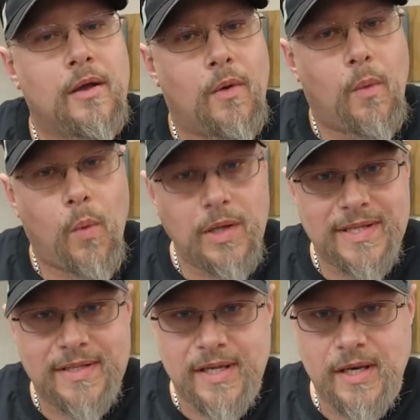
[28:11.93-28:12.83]

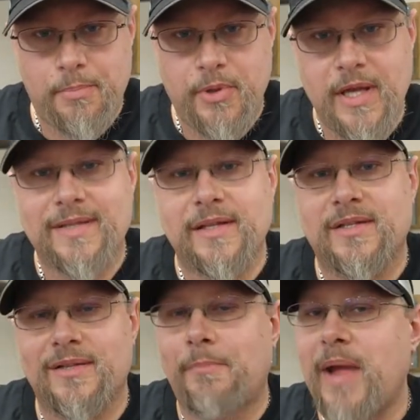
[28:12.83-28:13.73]
Once it's into place,
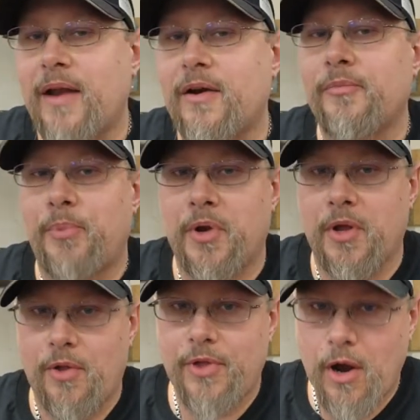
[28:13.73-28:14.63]
it's a matter of
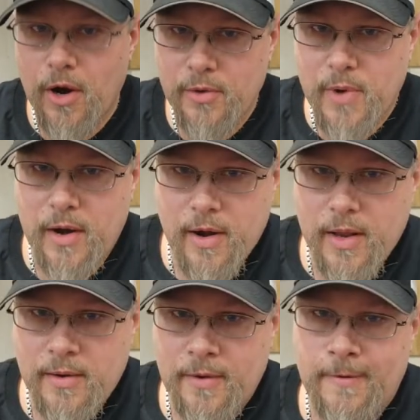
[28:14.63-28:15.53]
putting all the hardware in.
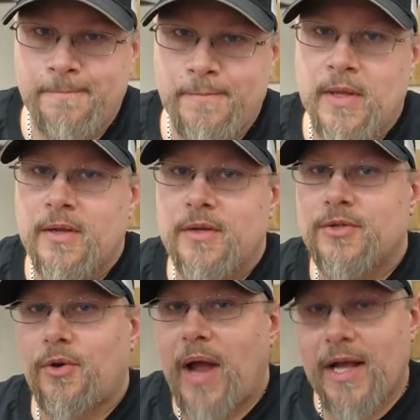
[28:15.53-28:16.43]

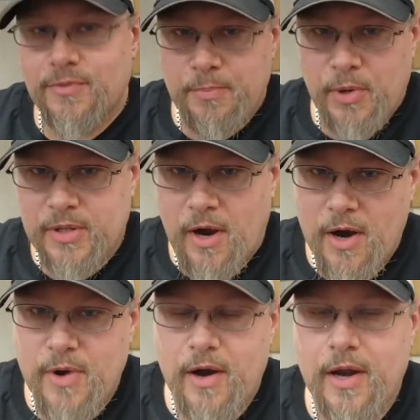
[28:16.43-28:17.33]
So as we put the
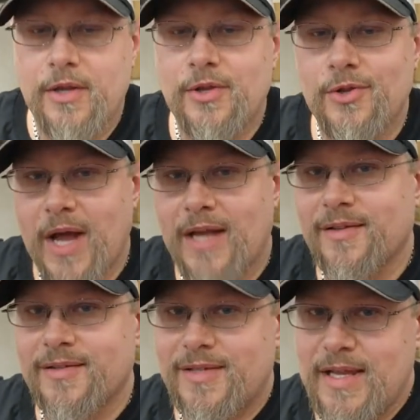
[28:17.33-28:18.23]
hardware in, you guys
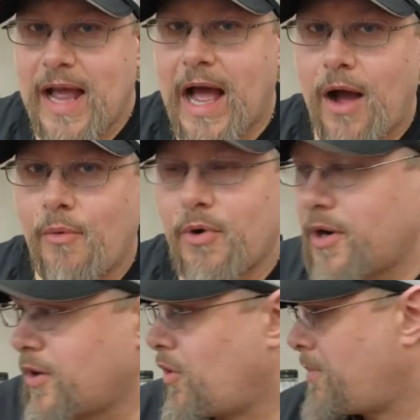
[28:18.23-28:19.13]
will see how we're
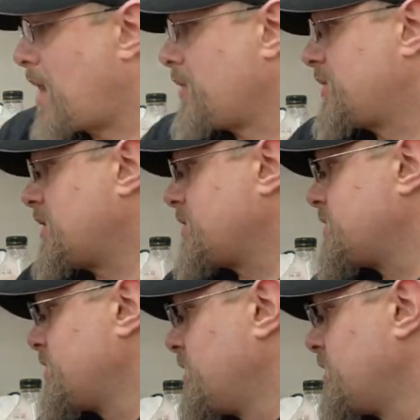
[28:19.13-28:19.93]
going to go about this.